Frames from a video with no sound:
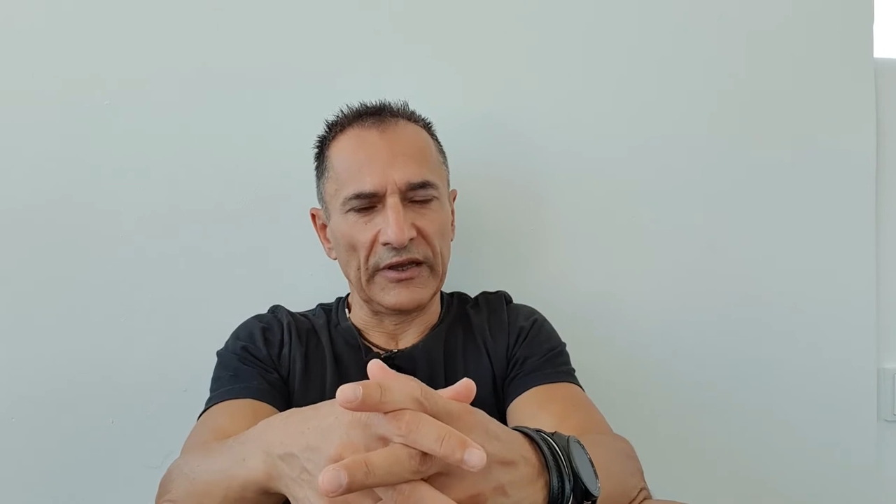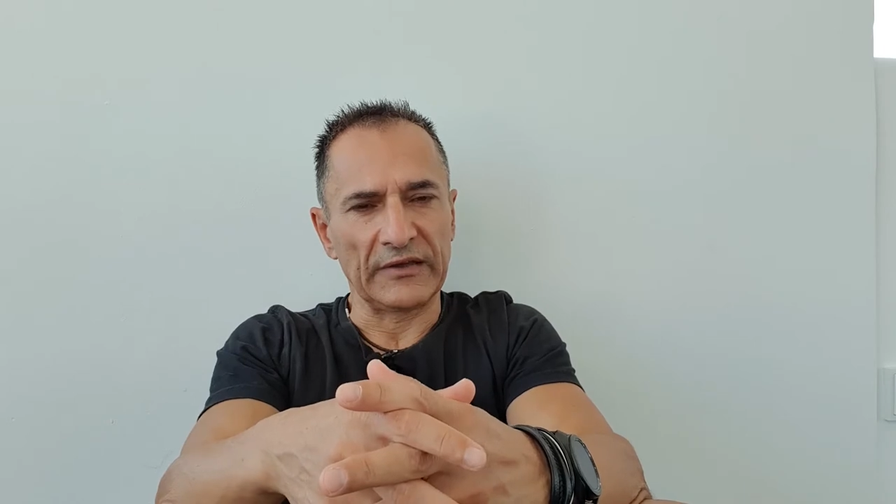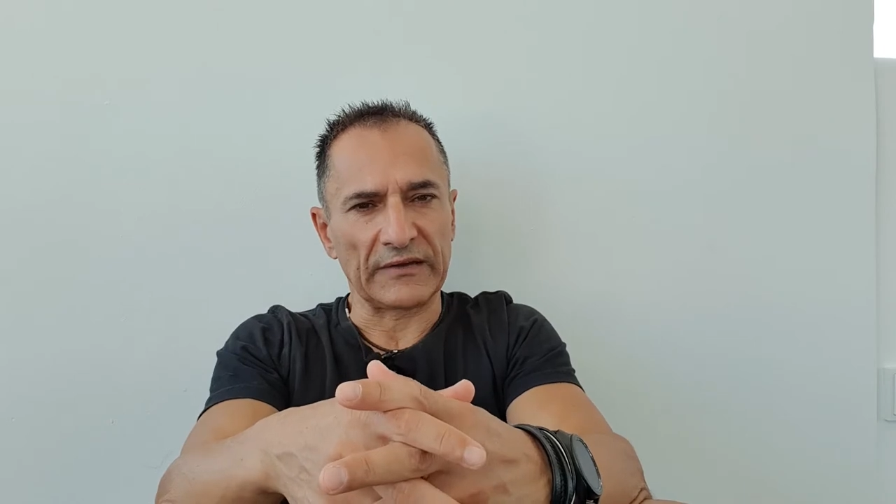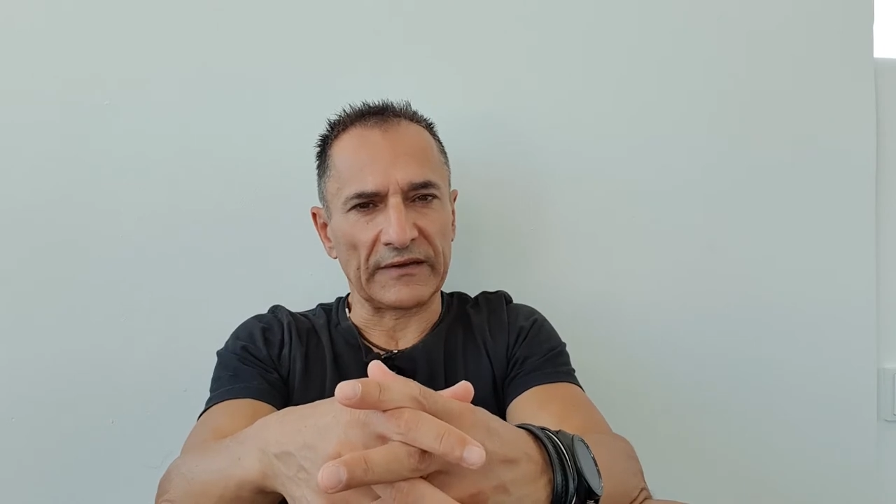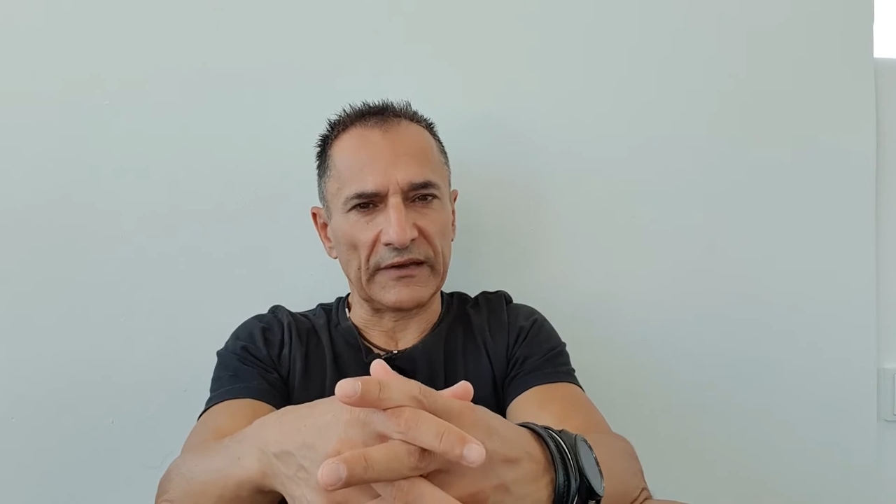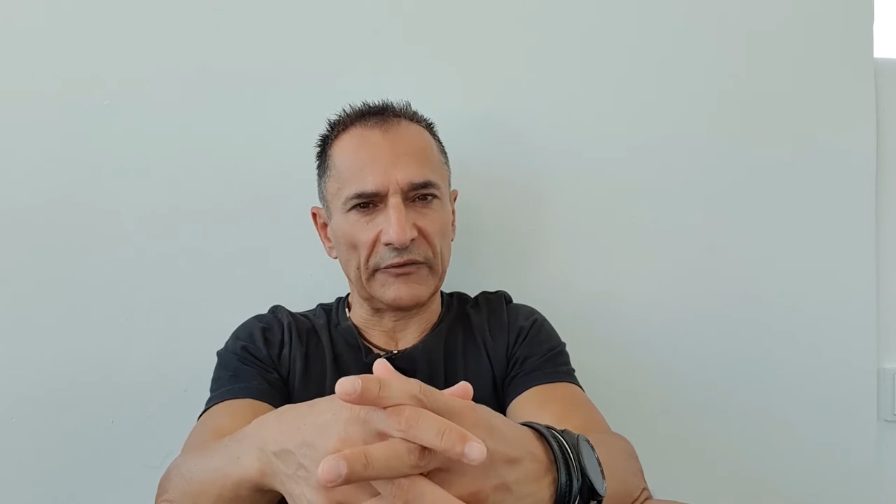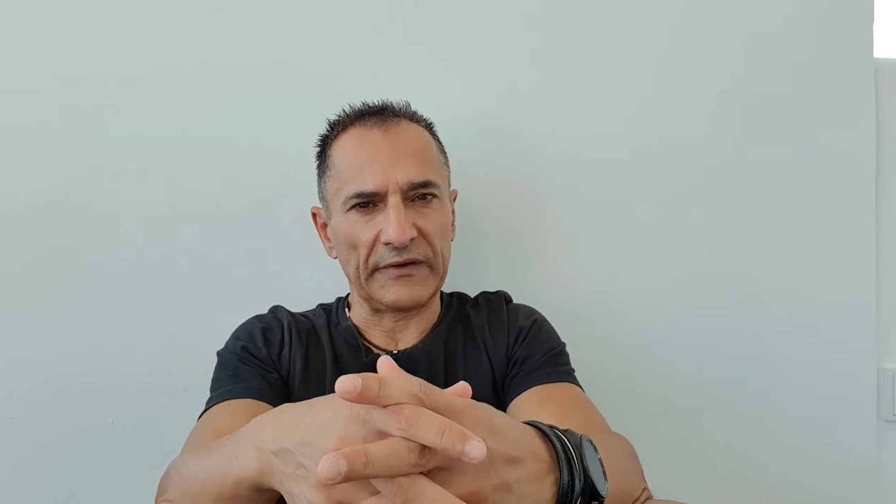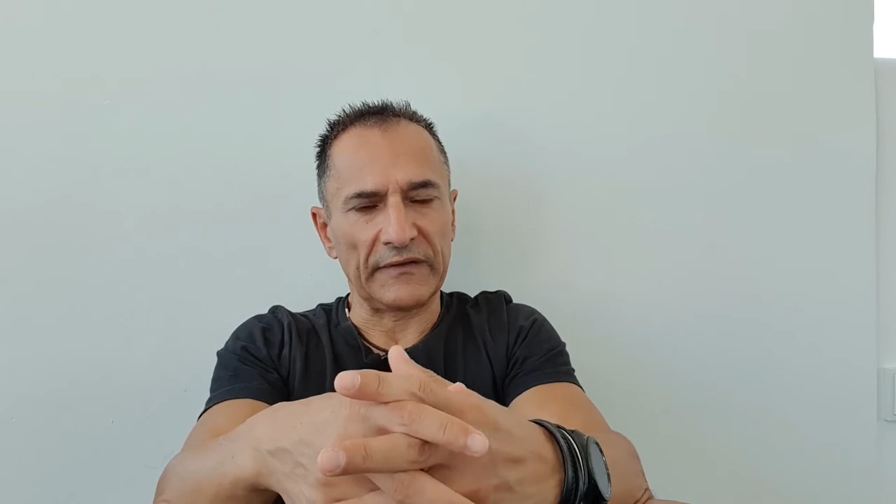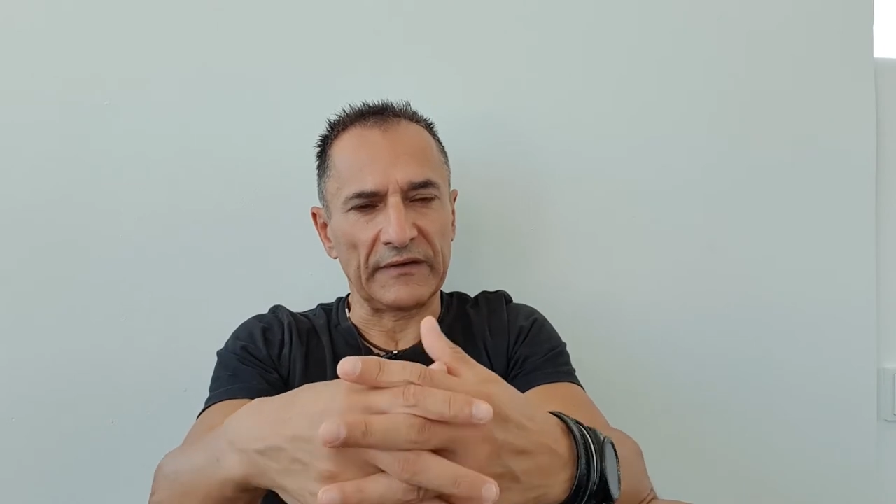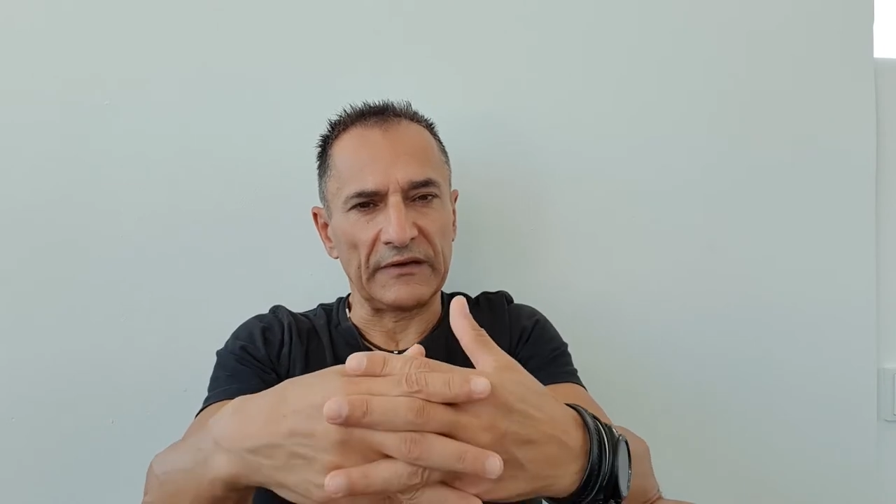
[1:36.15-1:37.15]
It
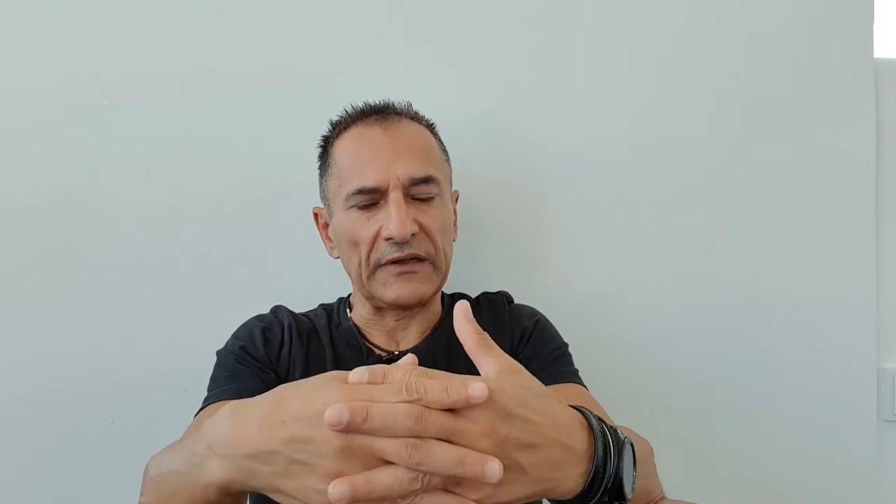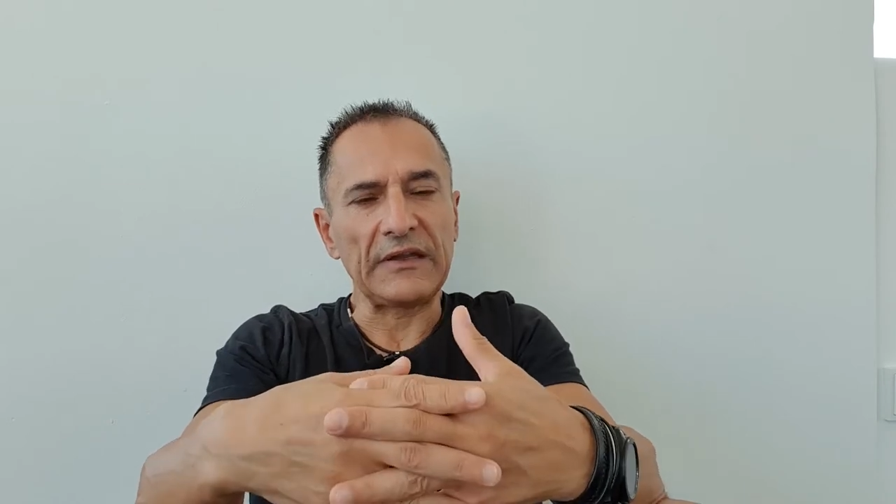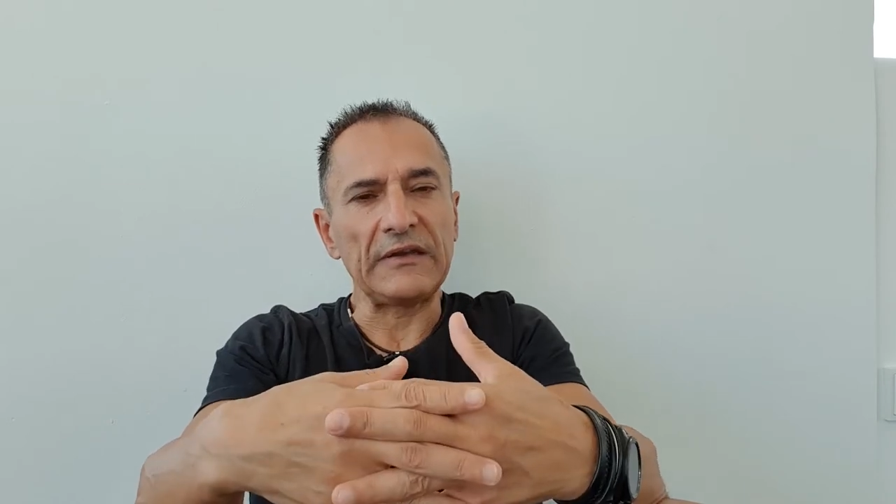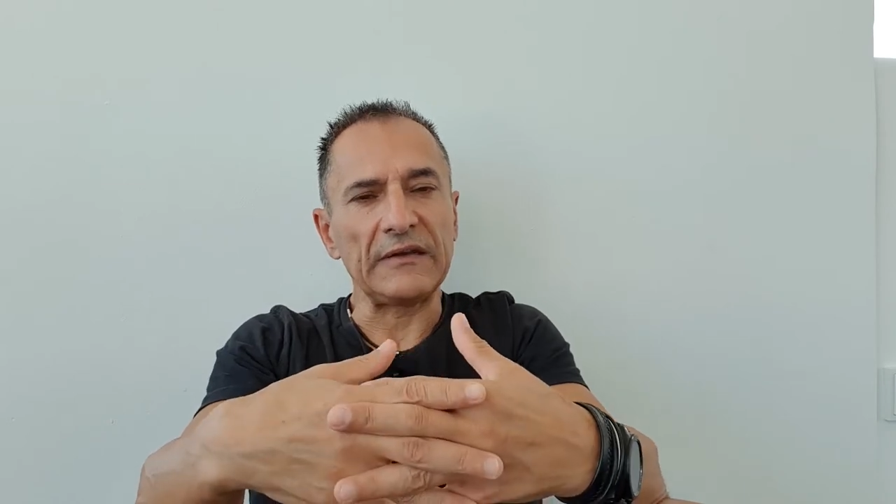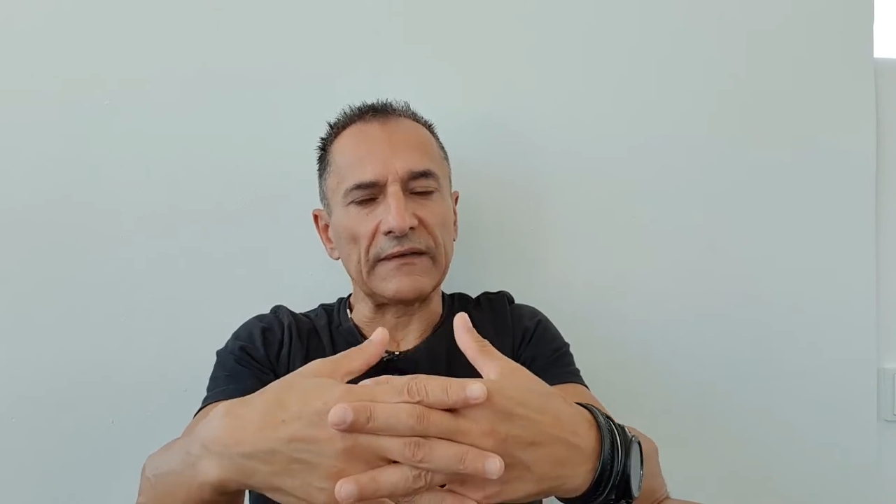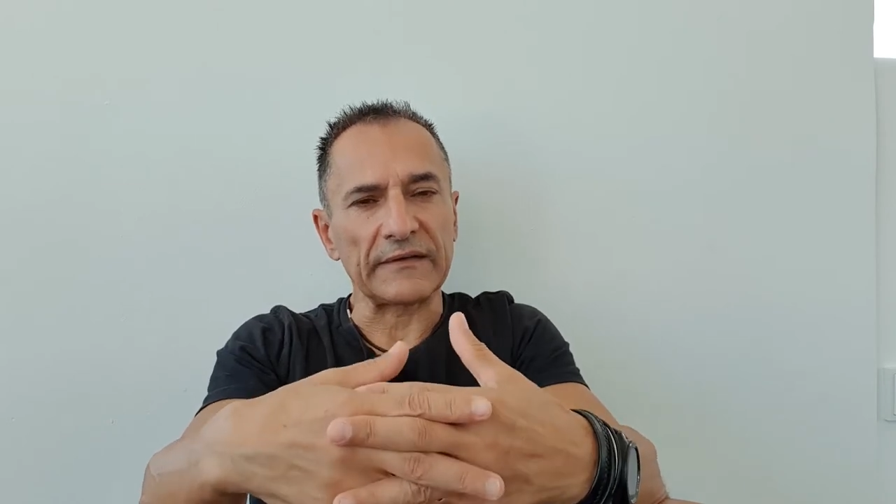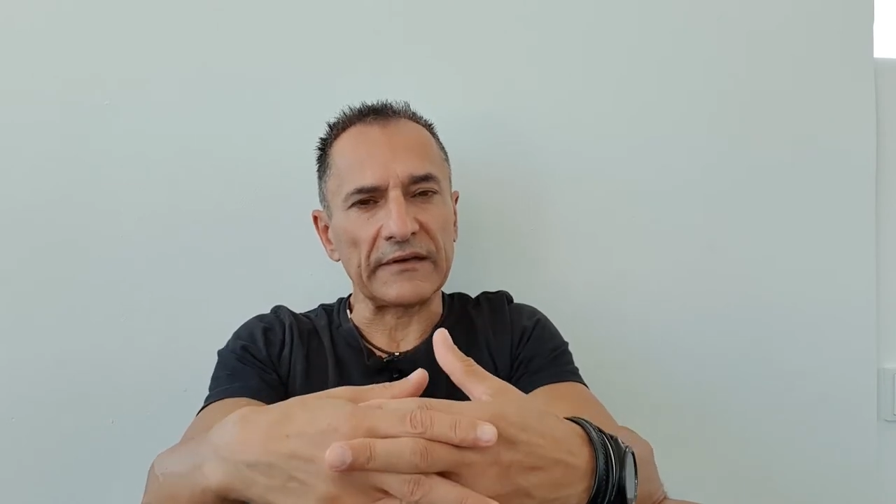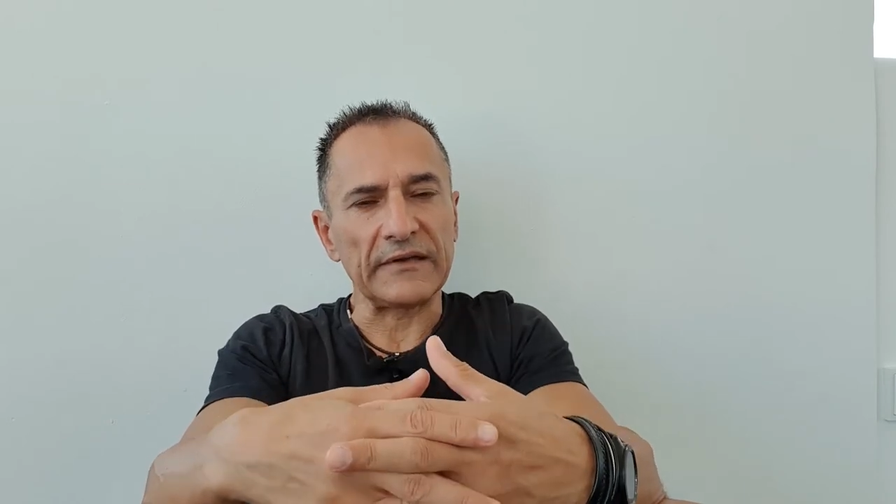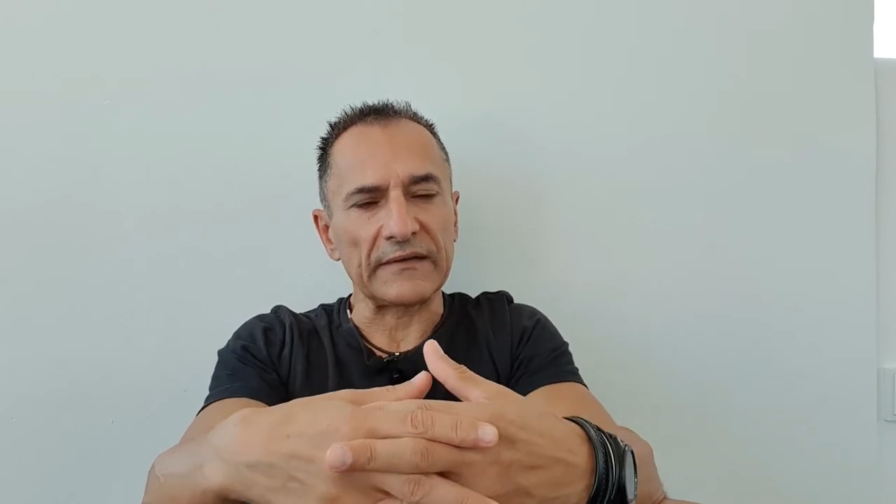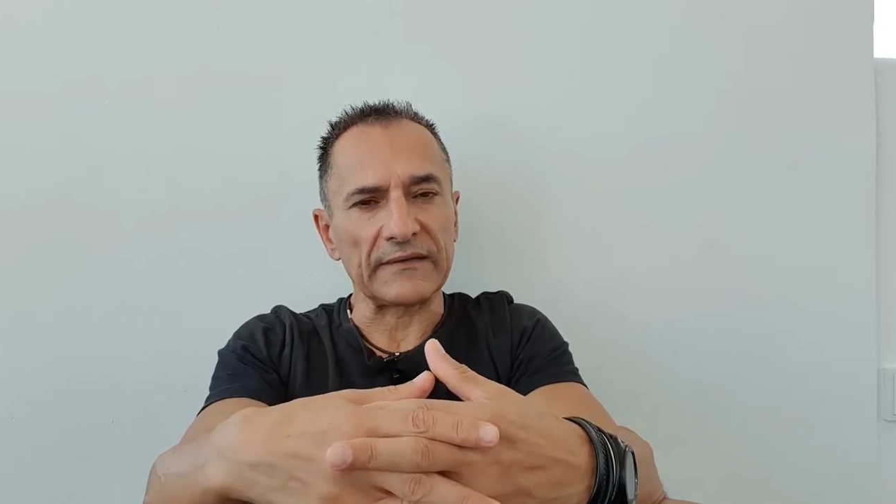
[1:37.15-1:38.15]
accelerates the need
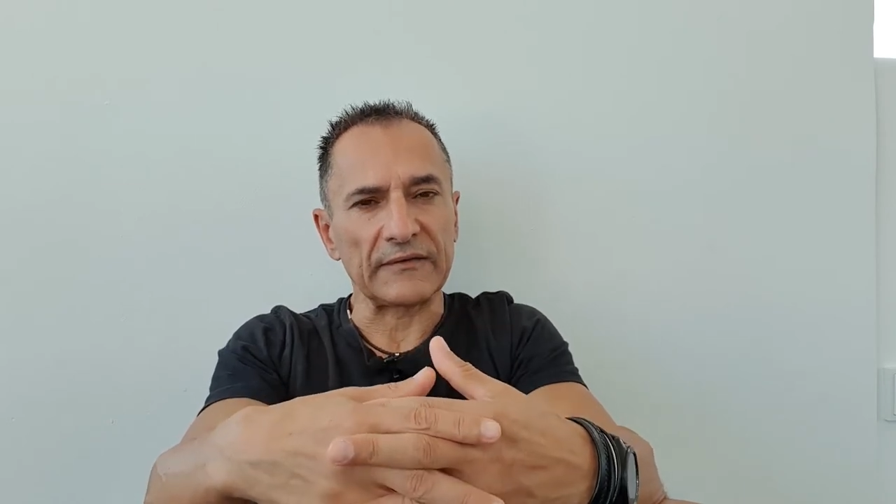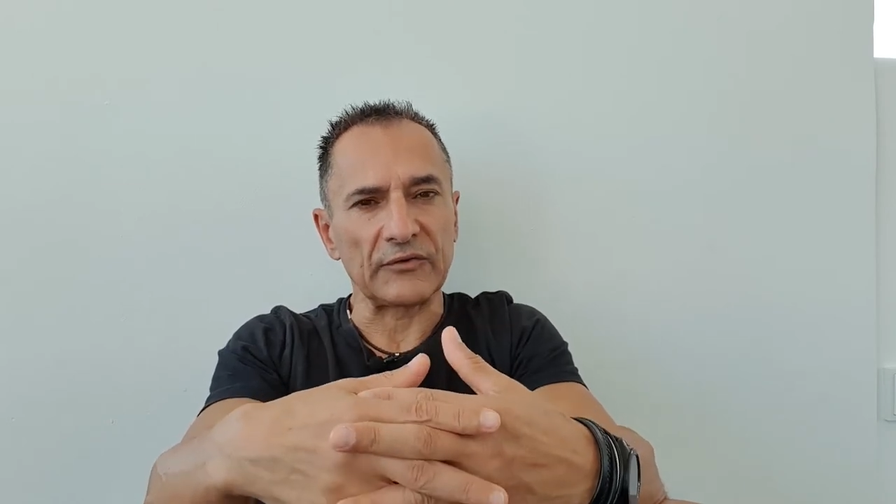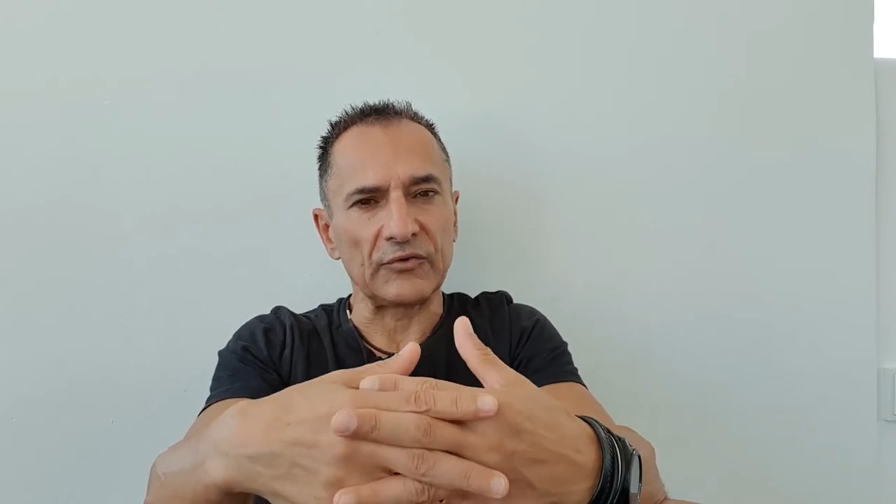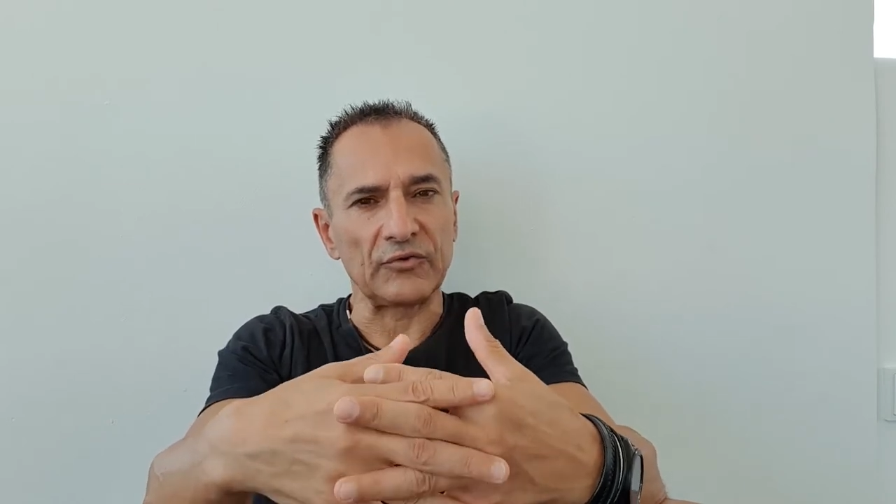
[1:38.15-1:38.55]
inside us to,